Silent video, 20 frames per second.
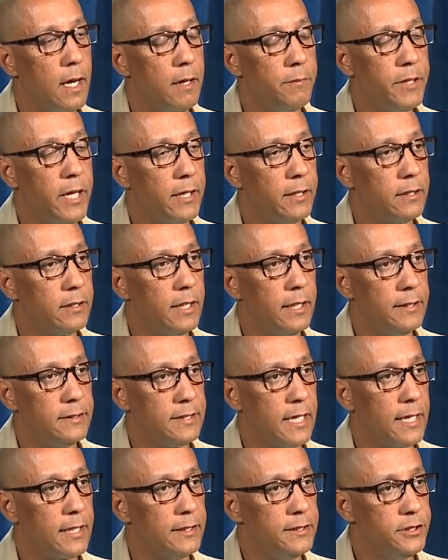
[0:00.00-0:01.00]
I'm not
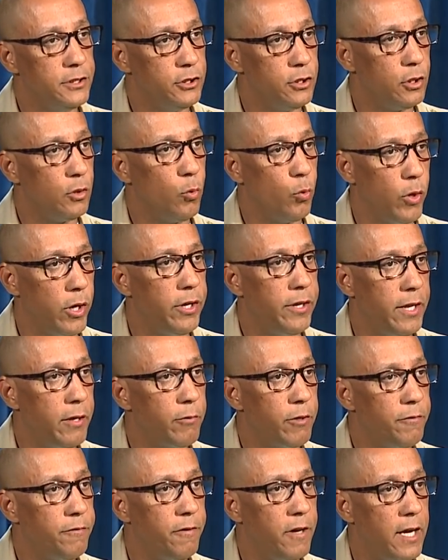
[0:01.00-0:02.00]
exactly sure where they
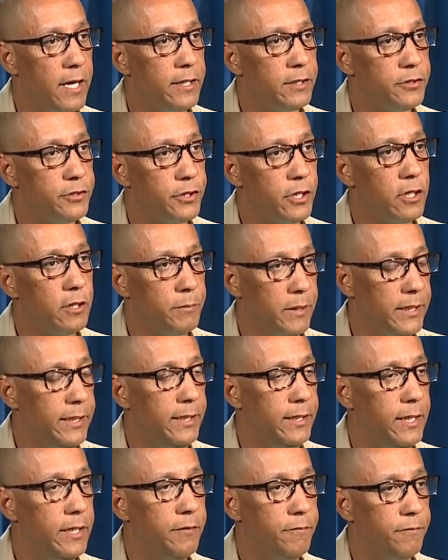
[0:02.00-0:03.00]
were fired, sir, but he
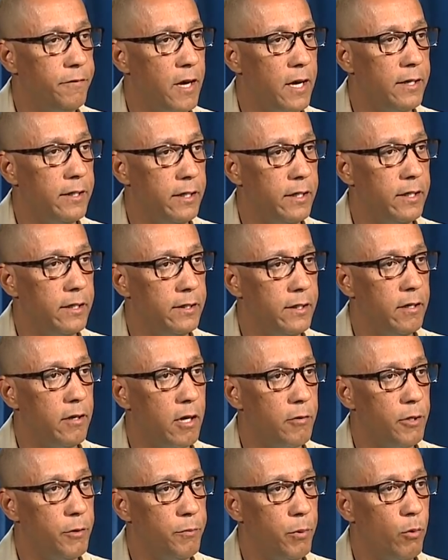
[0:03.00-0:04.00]
did fire. There, there
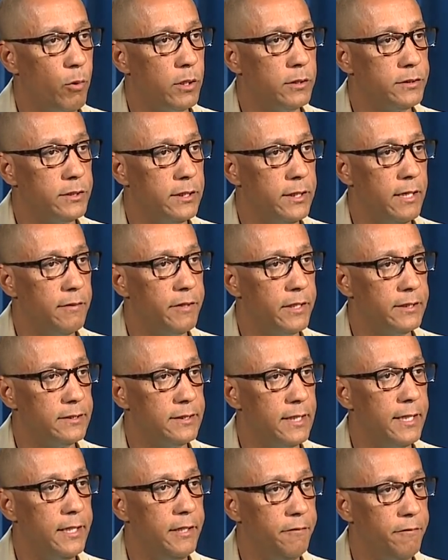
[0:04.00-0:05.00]
are reports and evidence
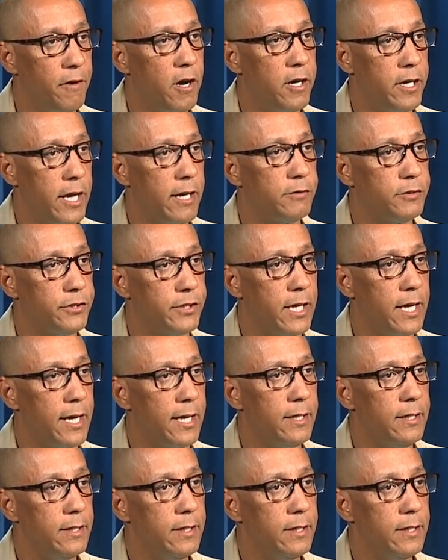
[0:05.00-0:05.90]
that he fired outside.